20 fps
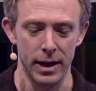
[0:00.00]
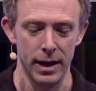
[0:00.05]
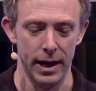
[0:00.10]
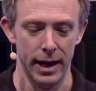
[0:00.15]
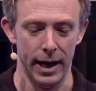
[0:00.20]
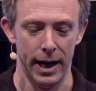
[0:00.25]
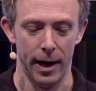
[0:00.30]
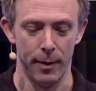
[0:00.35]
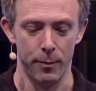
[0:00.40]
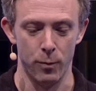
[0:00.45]

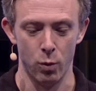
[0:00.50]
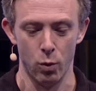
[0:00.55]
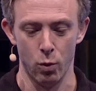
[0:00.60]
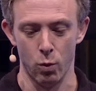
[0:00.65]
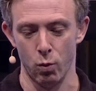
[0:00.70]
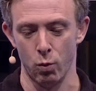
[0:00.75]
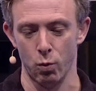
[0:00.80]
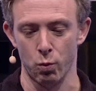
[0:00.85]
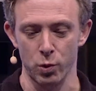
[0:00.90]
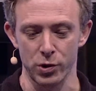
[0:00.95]
uh,
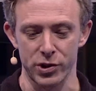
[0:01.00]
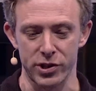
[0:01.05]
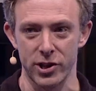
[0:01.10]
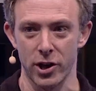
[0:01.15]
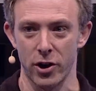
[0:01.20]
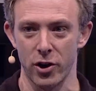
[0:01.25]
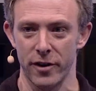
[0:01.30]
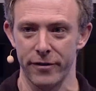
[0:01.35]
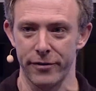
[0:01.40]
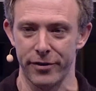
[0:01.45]
we'll
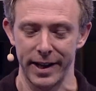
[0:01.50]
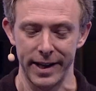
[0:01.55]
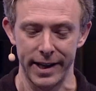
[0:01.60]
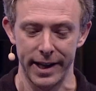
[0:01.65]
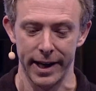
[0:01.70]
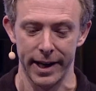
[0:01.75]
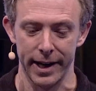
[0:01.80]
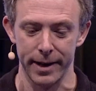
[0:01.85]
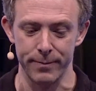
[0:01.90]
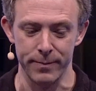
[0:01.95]
start off
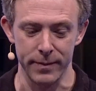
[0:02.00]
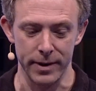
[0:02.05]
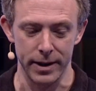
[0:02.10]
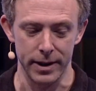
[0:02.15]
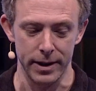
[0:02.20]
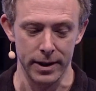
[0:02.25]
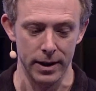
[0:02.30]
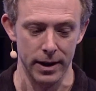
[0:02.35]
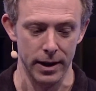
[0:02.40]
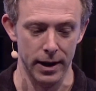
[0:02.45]
thinking
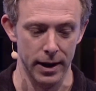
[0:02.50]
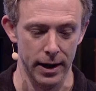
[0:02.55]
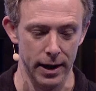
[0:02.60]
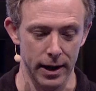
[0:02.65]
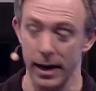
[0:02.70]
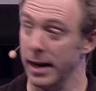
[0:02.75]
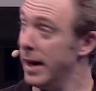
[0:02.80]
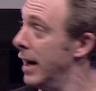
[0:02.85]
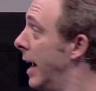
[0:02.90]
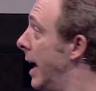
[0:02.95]

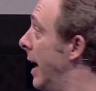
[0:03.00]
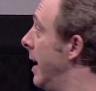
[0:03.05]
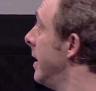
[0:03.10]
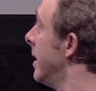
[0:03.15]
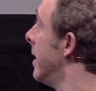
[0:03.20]
uh,